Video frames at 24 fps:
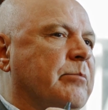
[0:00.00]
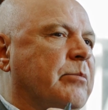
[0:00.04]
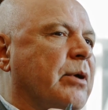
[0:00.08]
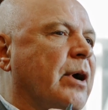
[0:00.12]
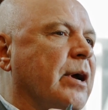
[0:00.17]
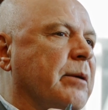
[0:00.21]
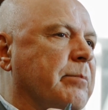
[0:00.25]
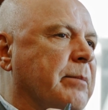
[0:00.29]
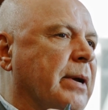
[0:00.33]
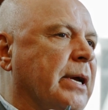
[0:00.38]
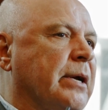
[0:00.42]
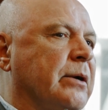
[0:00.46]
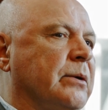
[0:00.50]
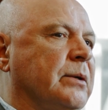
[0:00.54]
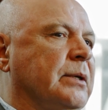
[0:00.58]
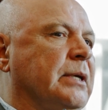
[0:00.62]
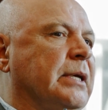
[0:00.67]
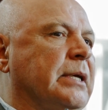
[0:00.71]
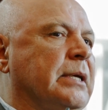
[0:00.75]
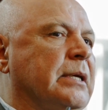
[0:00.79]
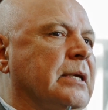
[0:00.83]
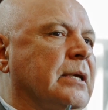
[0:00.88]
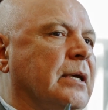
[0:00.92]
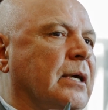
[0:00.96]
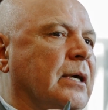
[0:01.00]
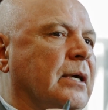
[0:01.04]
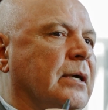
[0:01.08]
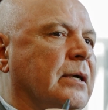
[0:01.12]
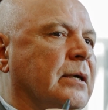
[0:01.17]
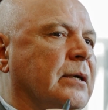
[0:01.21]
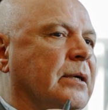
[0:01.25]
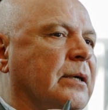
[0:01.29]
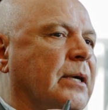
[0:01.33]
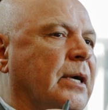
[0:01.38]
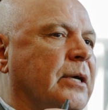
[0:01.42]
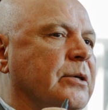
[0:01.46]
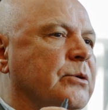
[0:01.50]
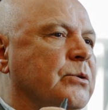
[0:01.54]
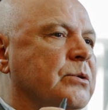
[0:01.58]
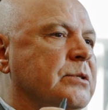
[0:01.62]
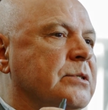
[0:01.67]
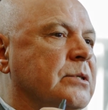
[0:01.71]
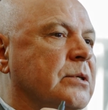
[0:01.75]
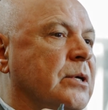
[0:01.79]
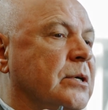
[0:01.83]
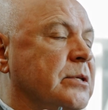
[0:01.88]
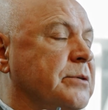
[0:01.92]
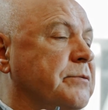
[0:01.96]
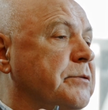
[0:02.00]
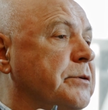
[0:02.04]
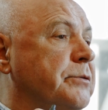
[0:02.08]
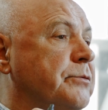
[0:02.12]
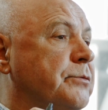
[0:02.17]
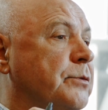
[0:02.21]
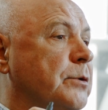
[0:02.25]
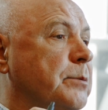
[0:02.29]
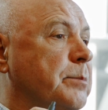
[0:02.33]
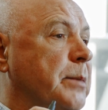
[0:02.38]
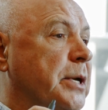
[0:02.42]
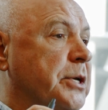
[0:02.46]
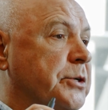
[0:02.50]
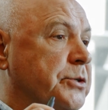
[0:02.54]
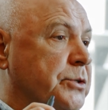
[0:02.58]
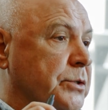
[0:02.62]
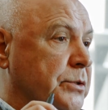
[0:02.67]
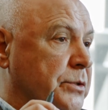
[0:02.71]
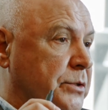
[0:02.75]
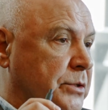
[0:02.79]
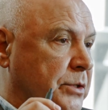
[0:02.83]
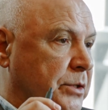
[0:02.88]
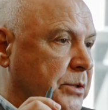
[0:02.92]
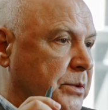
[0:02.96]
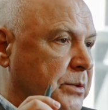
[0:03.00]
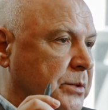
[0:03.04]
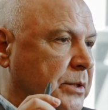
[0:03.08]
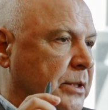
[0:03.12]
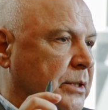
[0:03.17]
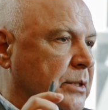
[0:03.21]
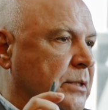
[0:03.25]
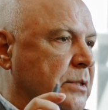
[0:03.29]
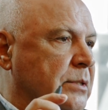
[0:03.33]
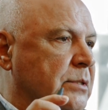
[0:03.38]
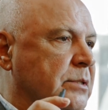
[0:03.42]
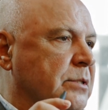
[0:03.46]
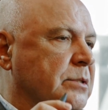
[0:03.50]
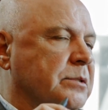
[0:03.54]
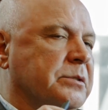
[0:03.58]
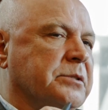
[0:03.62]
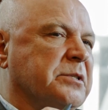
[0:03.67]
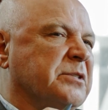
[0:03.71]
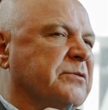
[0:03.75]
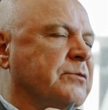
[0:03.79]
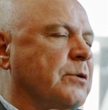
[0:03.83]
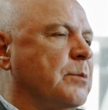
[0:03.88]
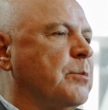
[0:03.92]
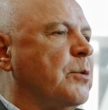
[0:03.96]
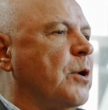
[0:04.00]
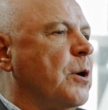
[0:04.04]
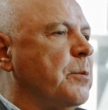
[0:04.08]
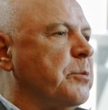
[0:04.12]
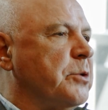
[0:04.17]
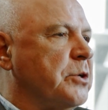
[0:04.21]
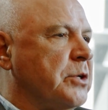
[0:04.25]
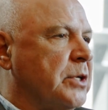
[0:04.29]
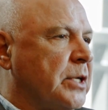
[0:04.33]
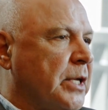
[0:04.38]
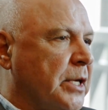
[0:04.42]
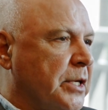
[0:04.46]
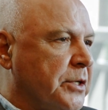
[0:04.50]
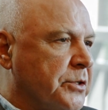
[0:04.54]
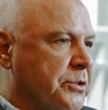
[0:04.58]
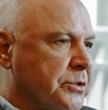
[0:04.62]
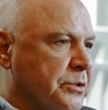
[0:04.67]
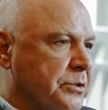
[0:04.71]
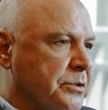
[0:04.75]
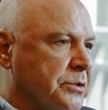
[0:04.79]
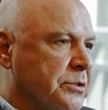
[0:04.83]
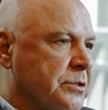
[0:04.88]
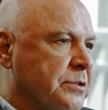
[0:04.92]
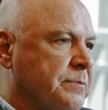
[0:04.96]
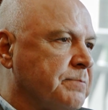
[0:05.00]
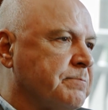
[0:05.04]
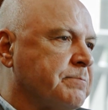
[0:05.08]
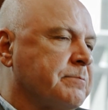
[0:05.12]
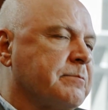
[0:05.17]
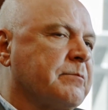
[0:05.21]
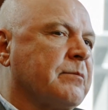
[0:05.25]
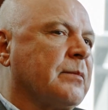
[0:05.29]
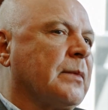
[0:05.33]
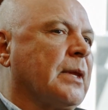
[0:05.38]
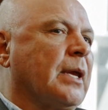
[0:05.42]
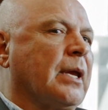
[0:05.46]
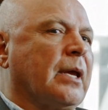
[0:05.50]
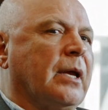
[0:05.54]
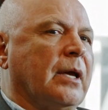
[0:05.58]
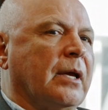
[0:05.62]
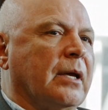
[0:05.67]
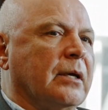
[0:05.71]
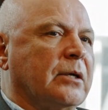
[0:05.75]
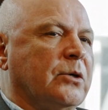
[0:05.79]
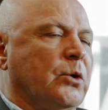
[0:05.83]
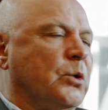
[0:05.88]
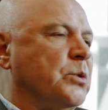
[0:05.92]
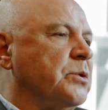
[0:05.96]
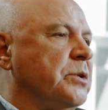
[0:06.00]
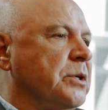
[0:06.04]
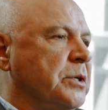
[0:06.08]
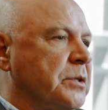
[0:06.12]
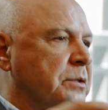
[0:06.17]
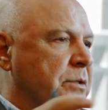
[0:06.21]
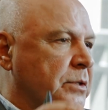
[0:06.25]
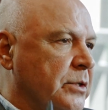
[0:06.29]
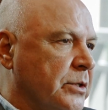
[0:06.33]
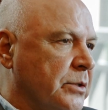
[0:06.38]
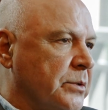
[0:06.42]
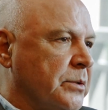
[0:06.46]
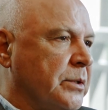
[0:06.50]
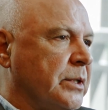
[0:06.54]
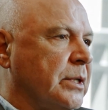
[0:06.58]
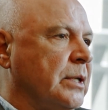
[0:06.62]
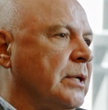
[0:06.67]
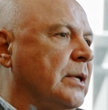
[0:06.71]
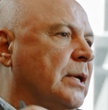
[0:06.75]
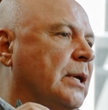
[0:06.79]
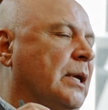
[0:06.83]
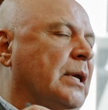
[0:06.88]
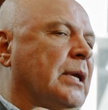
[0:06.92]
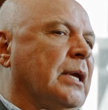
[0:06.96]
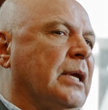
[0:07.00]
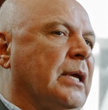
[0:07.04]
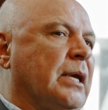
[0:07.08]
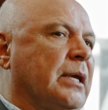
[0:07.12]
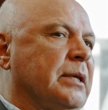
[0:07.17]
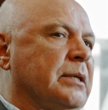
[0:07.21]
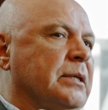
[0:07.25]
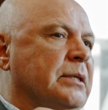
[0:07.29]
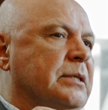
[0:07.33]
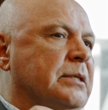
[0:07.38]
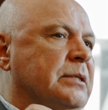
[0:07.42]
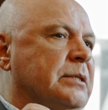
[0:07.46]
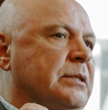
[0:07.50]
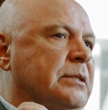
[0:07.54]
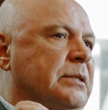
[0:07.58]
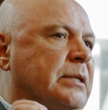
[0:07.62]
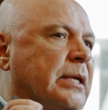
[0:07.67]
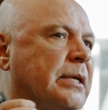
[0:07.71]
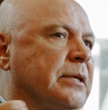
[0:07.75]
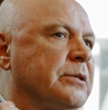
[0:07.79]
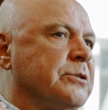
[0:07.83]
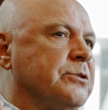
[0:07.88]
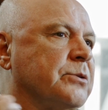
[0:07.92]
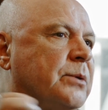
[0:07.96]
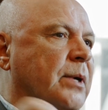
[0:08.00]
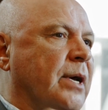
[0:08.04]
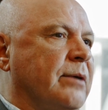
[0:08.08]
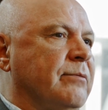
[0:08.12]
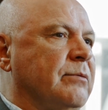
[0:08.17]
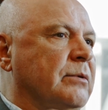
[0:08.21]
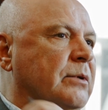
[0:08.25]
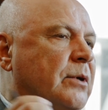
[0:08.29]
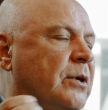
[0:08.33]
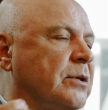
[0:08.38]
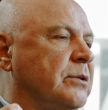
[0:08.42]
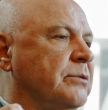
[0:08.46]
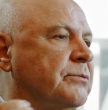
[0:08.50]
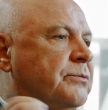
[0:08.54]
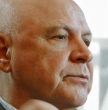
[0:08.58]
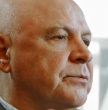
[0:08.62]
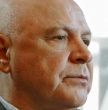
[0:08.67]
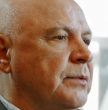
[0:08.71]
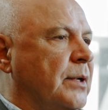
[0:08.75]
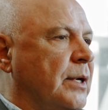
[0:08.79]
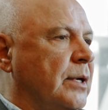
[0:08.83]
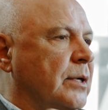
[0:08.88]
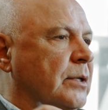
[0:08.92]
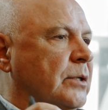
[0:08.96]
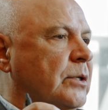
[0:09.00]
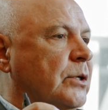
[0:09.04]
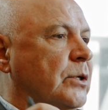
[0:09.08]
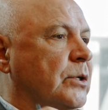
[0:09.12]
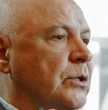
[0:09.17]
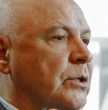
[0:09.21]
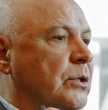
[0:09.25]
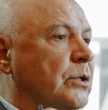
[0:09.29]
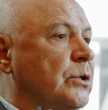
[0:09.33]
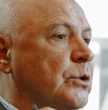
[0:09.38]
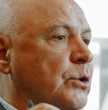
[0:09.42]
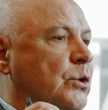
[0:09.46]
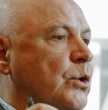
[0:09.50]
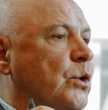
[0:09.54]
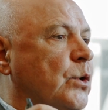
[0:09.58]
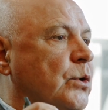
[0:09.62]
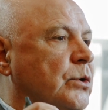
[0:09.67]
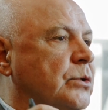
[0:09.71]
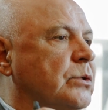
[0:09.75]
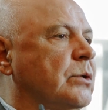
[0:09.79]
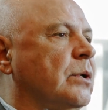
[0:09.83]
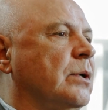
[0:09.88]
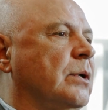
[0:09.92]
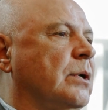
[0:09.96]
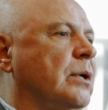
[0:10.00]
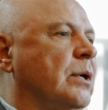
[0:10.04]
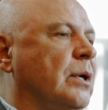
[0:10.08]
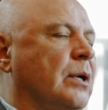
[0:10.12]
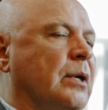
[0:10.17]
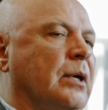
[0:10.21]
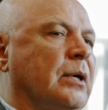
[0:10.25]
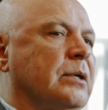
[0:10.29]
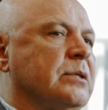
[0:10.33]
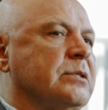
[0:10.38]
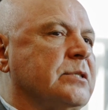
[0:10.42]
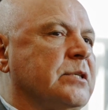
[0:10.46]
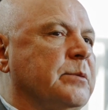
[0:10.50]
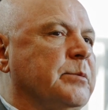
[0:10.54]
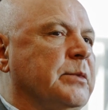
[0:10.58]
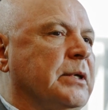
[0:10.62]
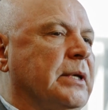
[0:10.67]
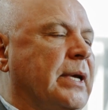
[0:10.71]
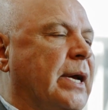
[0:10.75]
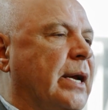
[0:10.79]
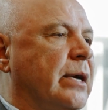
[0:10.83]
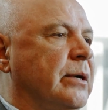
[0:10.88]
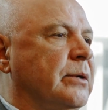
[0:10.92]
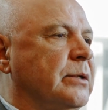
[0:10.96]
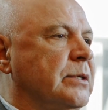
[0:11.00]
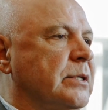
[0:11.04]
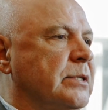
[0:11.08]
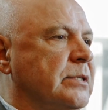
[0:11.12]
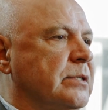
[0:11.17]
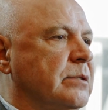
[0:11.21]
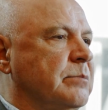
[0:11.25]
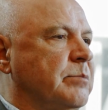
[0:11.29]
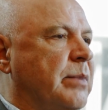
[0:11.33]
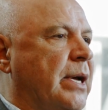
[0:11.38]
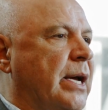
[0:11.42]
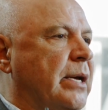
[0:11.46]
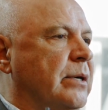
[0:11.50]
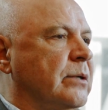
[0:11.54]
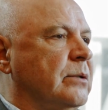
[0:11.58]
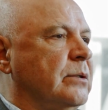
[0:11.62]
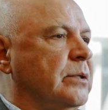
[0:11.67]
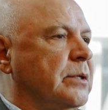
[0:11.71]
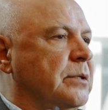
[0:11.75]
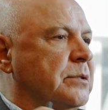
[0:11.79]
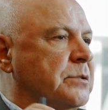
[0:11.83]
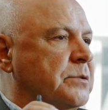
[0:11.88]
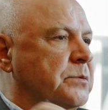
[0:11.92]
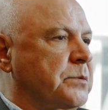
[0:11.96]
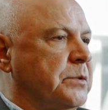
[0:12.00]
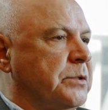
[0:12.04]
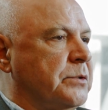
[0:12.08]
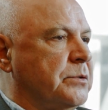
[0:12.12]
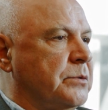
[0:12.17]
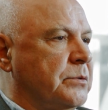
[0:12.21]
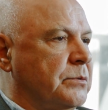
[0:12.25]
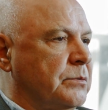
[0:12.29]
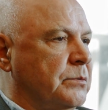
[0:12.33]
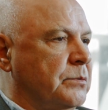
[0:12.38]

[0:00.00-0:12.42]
Primarily, I use a lot of information theory. This is from communications. Coding theory tends to have a lot of good similarities and parallels with